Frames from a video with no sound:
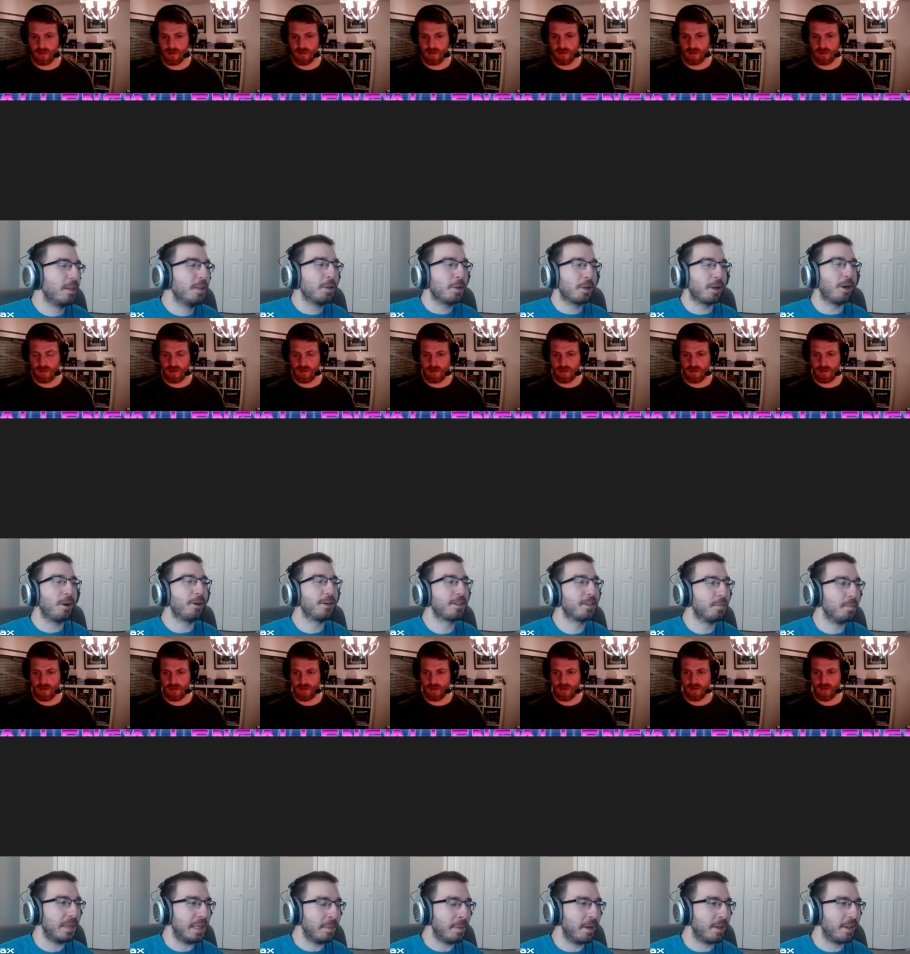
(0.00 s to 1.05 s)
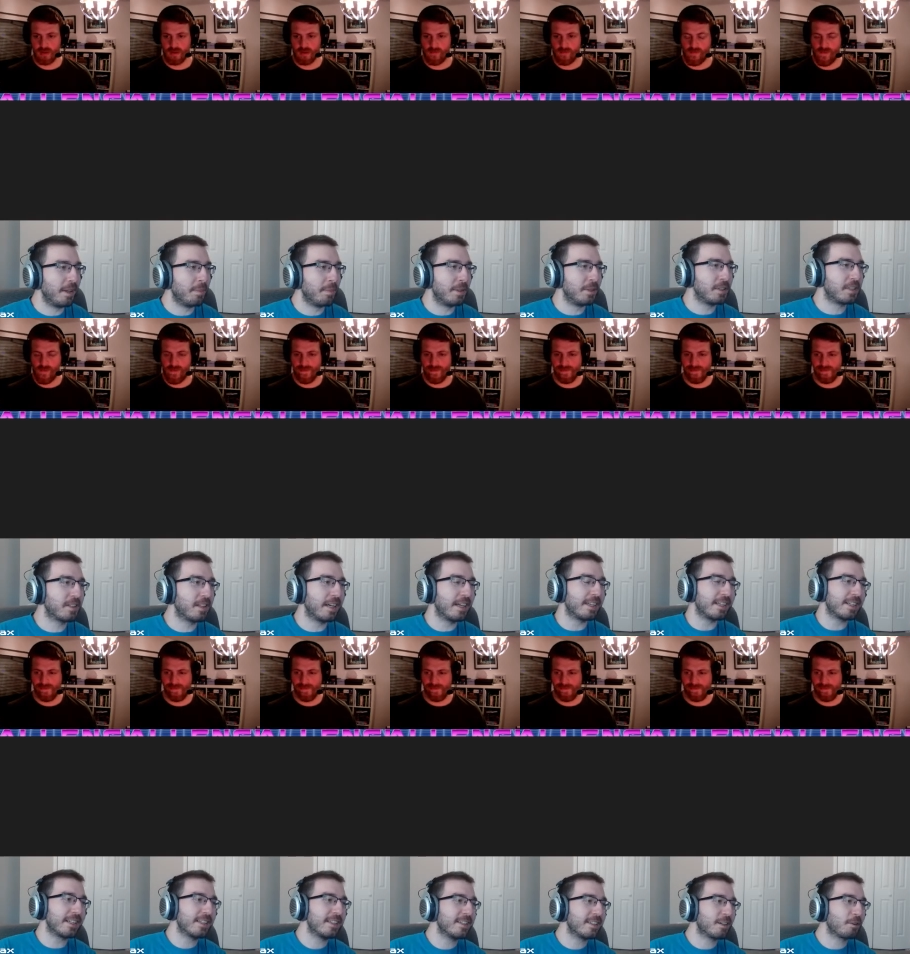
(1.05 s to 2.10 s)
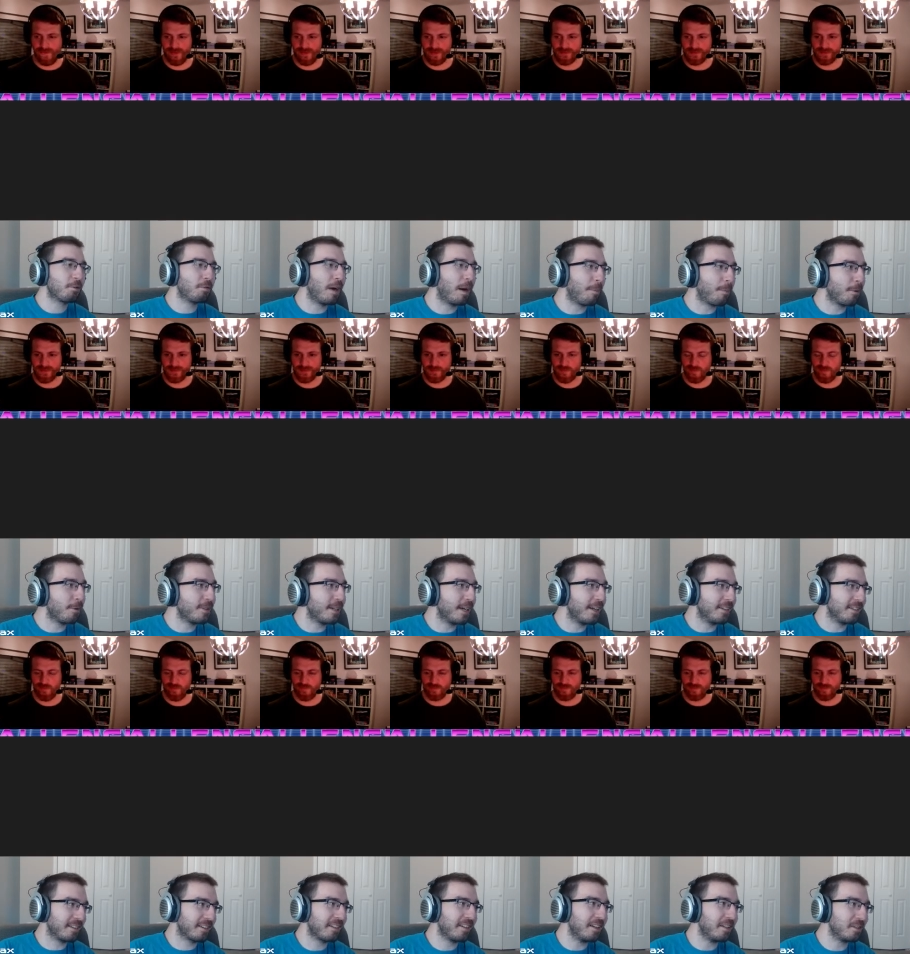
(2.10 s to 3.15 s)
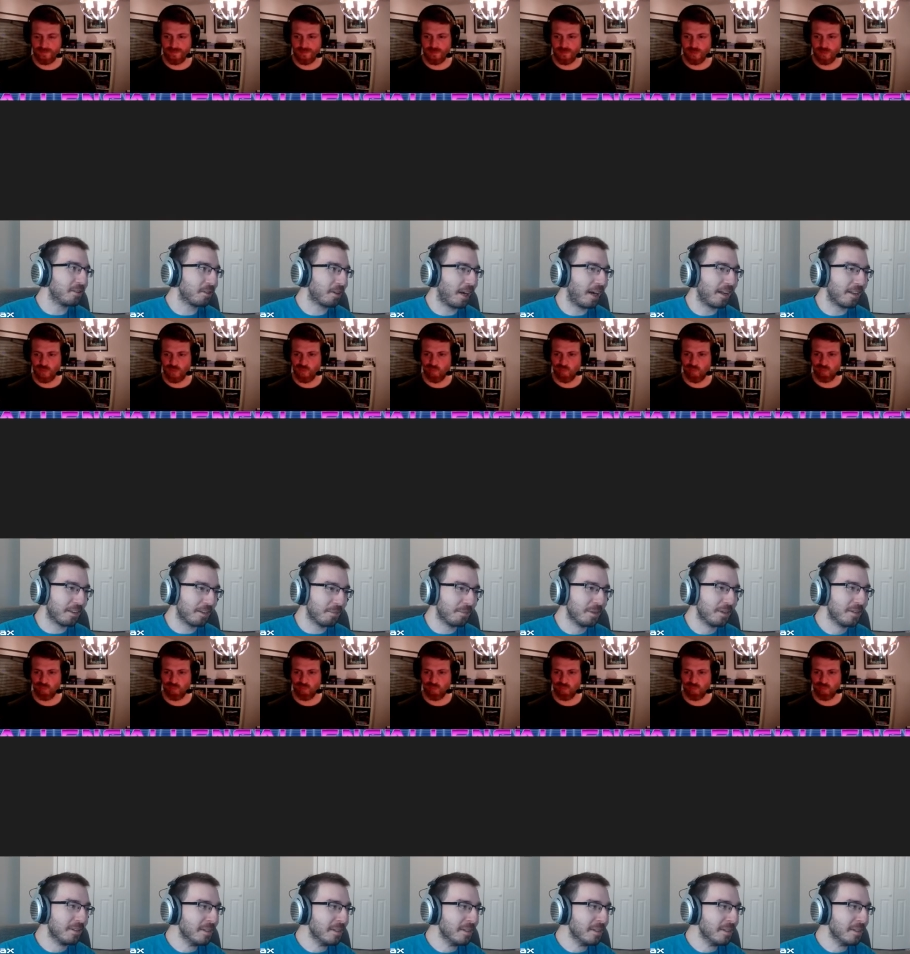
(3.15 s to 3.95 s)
Speaker 1: you could always some meme on them and just like crop rotate into glacial chasm.